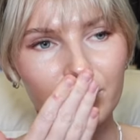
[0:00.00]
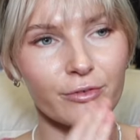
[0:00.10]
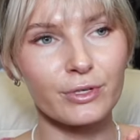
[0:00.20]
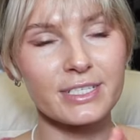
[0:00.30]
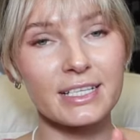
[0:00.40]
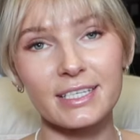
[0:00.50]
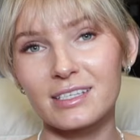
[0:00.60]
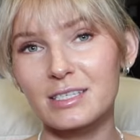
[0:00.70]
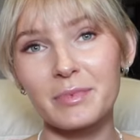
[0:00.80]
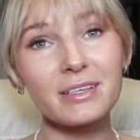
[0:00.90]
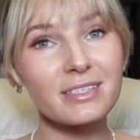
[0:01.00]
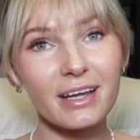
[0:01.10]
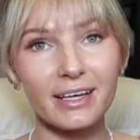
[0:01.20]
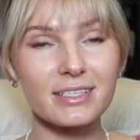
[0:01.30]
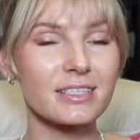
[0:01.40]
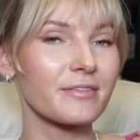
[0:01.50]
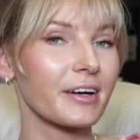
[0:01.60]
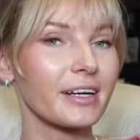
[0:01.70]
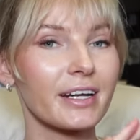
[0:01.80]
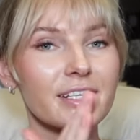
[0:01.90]
fruity scents. Like it smells nice,
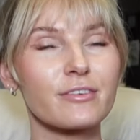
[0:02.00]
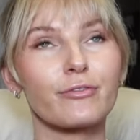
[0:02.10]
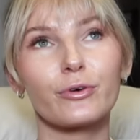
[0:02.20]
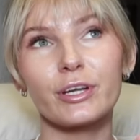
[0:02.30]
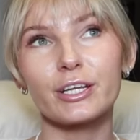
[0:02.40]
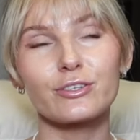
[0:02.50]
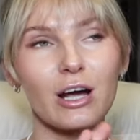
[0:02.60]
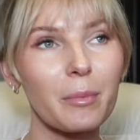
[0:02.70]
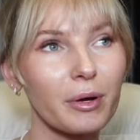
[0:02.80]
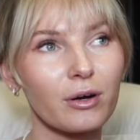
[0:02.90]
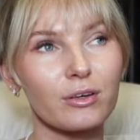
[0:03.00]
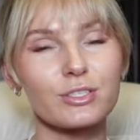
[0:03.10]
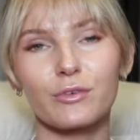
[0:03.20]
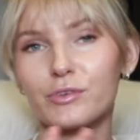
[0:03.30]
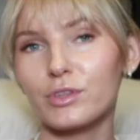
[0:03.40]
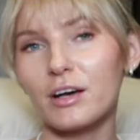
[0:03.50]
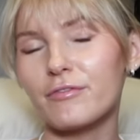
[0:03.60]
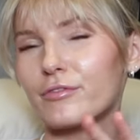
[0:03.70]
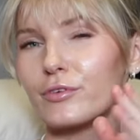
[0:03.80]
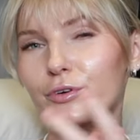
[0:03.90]
very nice, fruity, tropical. So if you
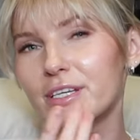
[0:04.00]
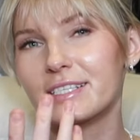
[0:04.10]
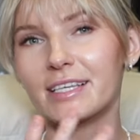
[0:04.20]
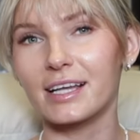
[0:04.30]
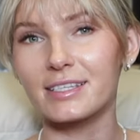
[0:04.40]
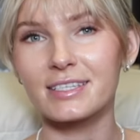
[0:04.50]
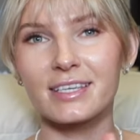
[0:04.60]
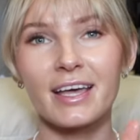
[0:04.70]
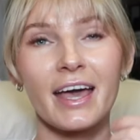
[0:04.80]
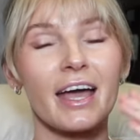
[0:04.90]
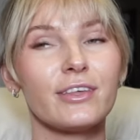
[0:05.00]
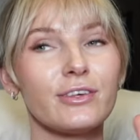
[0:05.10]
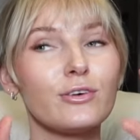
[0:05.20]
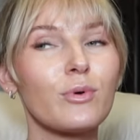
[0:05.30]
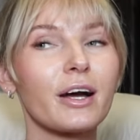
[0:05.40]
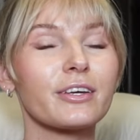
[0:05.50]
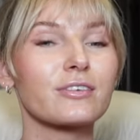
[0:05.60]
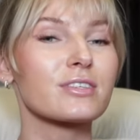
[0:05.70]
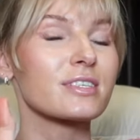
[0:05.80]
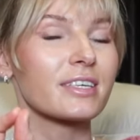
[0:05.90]
love fruity scents and you want
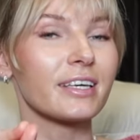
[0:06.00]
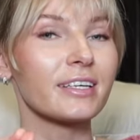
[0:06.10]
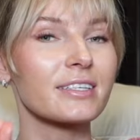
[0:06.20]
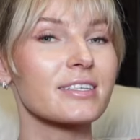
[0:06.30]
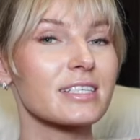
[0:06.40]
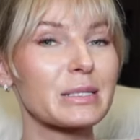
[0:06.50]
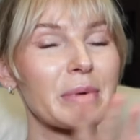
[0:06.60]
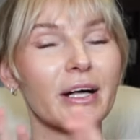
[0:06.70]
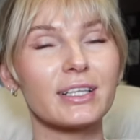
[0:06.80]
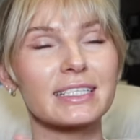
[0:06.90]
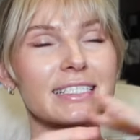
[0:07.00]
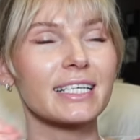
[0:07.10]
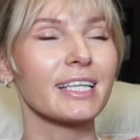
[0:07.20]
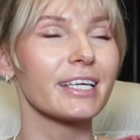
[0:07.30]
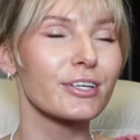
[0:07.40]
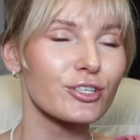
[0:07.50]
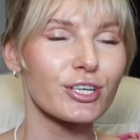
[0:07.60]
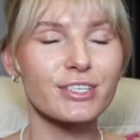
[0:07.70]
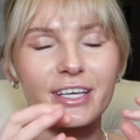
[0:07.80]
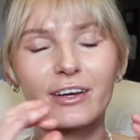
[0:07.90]
your skin to smell
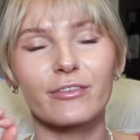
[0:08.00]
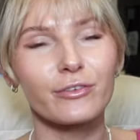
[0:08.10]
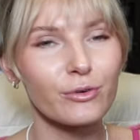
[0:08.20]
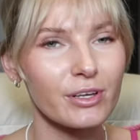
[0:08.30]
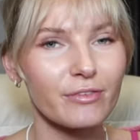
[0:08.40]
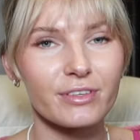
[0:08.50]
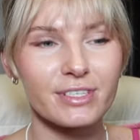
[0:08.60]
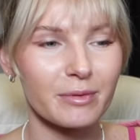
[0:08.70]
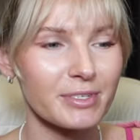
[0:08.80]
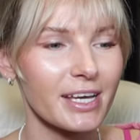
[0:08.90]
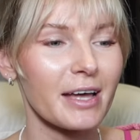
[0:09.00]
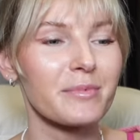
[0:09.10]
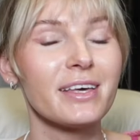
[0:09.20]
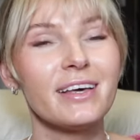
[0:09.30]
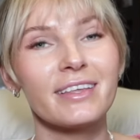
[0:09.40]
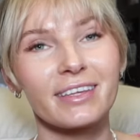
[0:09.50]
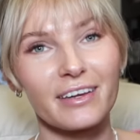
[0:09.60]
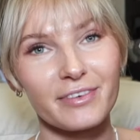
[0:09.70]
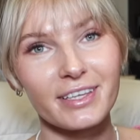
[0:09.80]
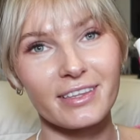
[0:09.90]
delicious and fruity for the summertime, then
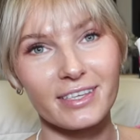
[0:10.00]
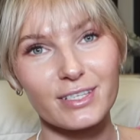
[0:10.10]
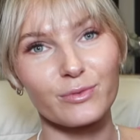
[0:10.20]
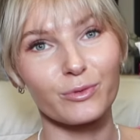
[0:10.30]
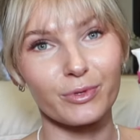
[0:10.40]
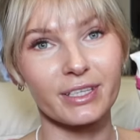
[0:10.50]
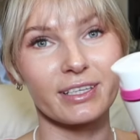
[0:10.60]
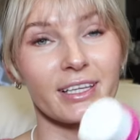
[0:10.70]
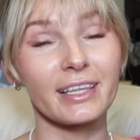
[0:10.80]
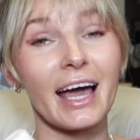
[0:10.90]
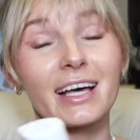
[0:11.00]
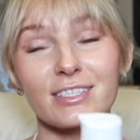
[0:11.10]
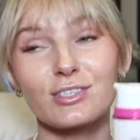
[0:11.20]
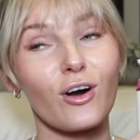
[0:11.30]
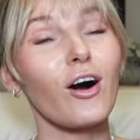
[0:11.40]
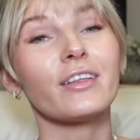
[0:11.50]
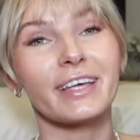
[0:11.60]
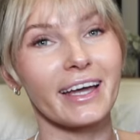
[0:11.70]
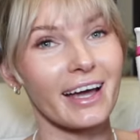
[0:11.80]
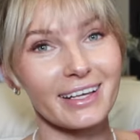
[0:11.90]
I feel like this will really, it lasts all
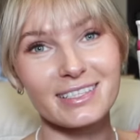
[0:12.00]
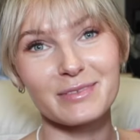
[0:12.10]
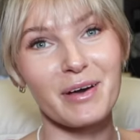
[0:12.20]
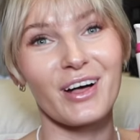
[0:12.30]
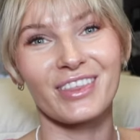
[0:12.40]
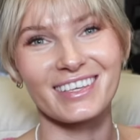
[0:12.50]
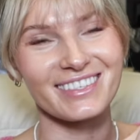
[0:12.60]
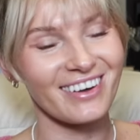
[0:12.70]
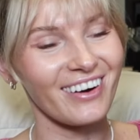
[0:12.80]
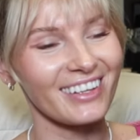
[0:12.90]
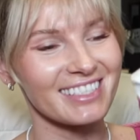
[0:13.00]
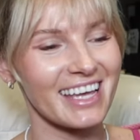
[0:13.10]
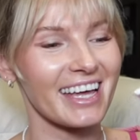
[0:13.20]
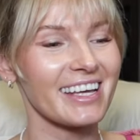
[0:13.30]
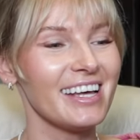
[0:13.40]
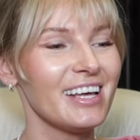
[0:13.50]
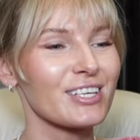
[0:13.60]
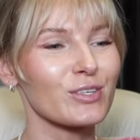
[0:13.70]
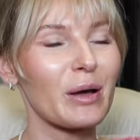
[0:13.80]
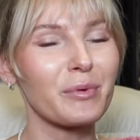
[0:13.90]
day. I can smell this all day,
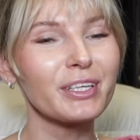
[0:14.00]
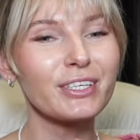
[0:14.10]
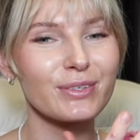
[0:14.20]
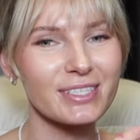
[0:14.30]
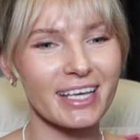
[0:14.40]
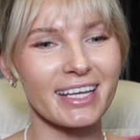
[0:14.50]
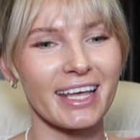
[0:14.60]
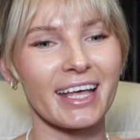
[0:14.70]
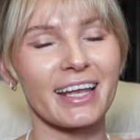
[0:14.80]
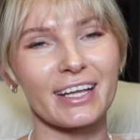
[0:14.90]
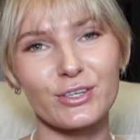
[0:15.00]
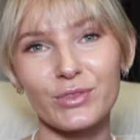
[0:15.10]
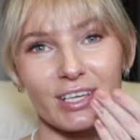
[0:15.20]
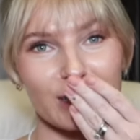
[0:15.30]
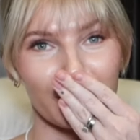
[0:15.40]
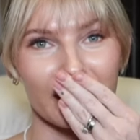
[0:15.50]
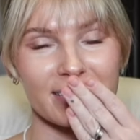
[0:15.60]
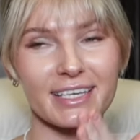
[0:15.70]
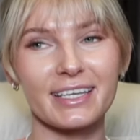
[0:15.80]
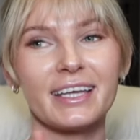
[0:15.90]
so I will use it, and I do think it's
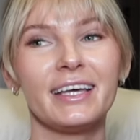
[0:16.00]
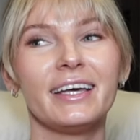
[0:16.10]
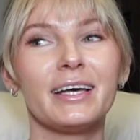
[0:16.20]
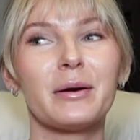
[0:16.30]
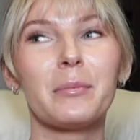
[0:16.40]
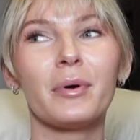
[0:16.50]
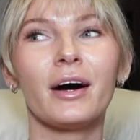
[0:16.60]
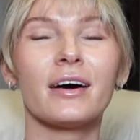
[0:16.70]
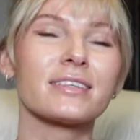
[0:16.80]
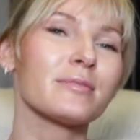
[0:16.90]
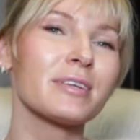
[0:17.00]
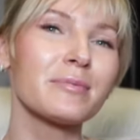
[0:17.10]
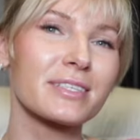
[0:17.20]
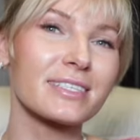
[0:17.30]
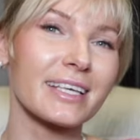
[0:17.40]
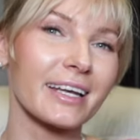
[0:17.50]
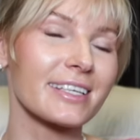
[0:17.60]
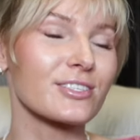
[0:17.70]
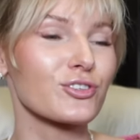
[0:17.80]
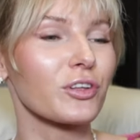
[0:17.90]
pleasant, but sometimes the scent
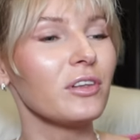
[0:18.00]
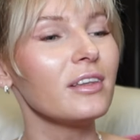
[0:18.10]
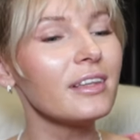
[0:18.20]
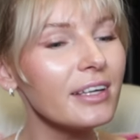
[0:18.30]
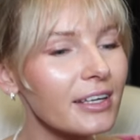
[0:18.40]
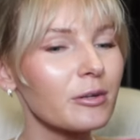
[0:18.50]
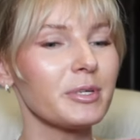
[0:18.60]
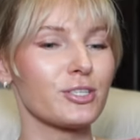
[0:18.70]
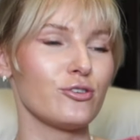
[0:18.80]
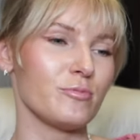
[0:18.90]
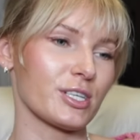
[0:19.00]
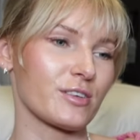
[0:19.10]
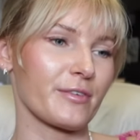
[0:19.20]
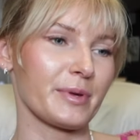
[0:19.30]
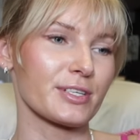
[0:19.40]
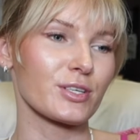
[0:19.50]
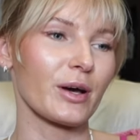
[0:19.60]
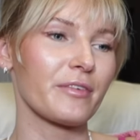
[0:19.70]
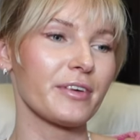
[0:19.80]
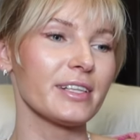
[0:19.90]
is just a little bit too much for me. So
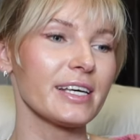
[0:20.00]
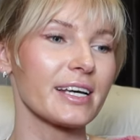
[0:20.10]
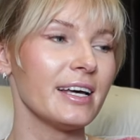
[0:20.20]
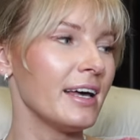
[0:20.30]
I feel like